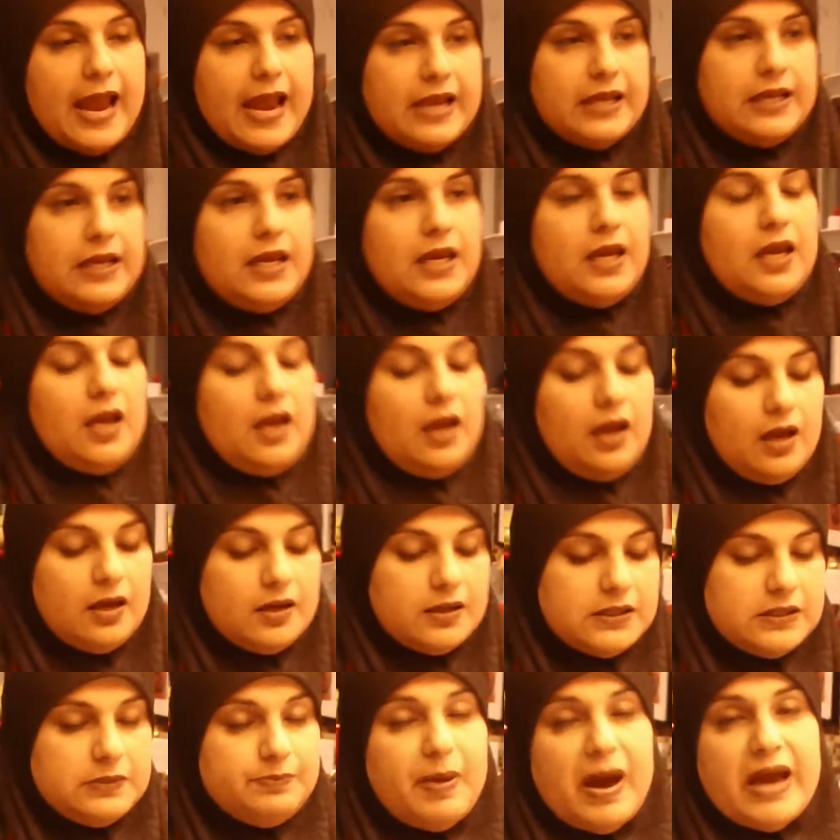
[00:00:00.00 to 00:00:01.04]
any
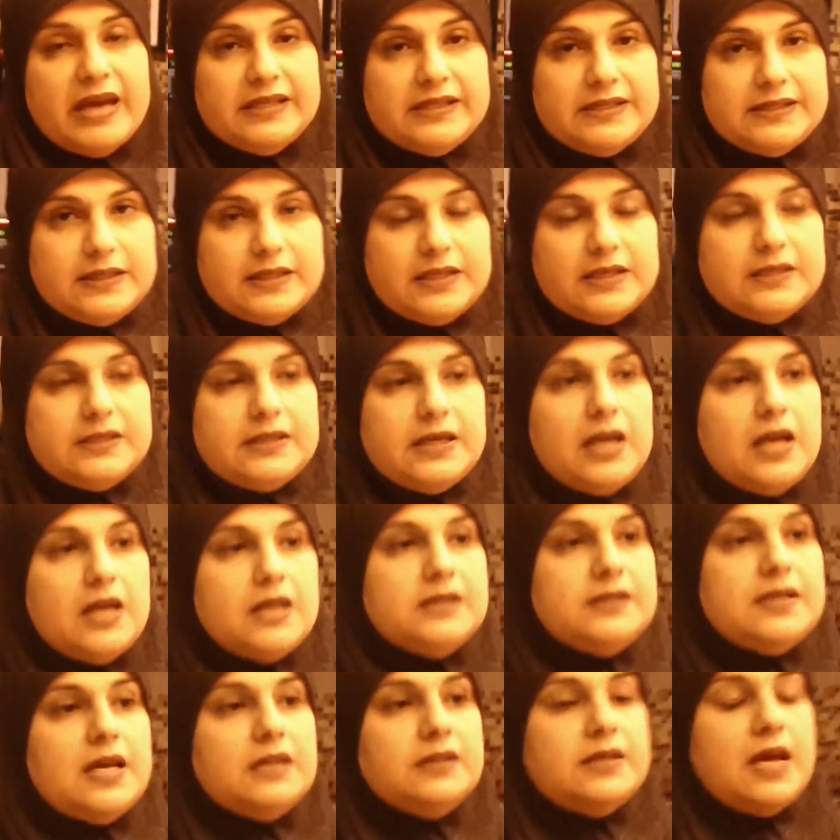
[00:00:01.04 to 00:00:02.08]
spices in
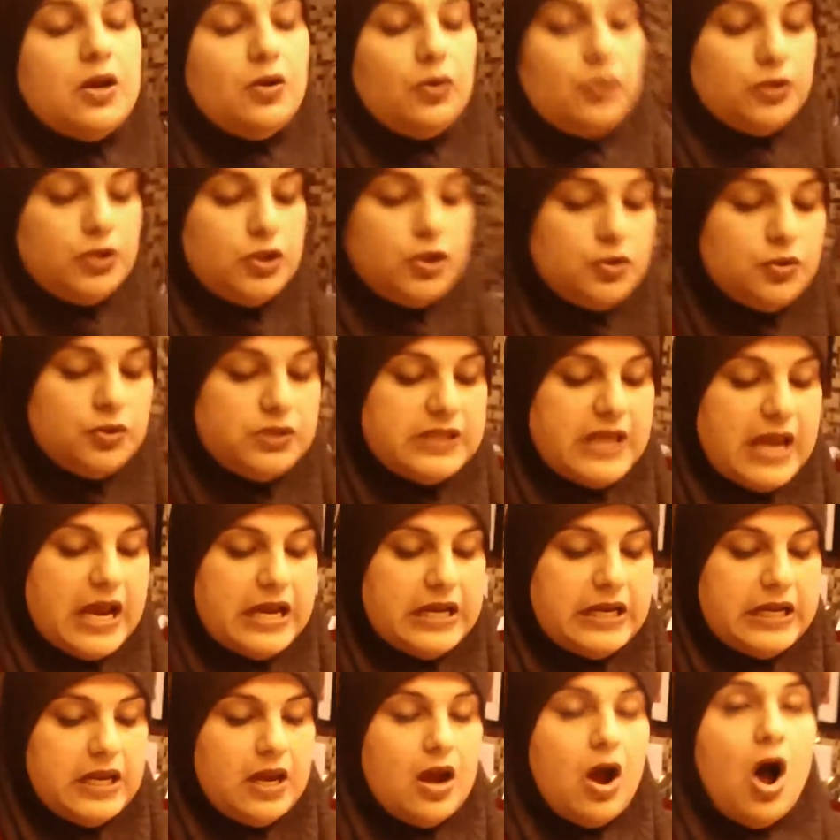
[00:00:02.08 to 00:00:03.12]
a sense. I don't use
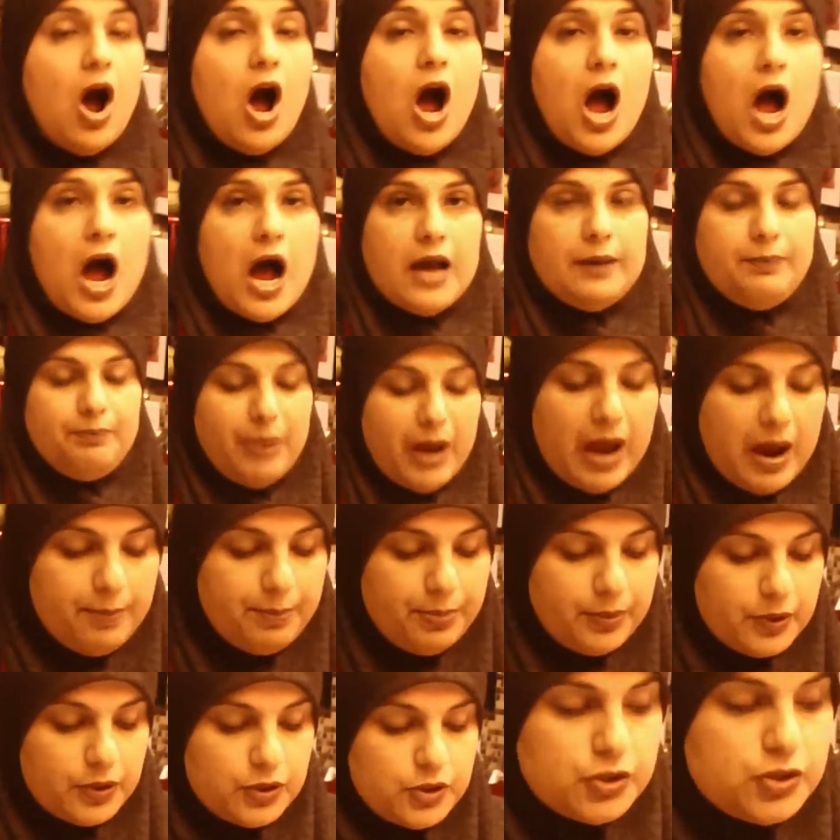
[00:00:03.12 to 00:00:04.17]
any hot
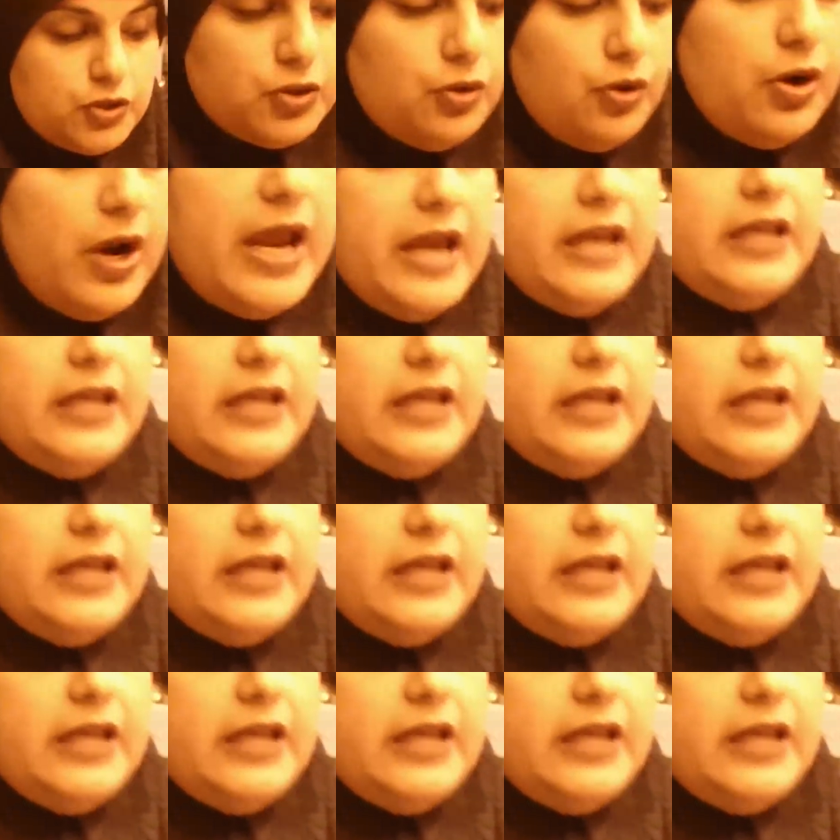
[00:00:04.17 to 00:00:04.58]
peppers or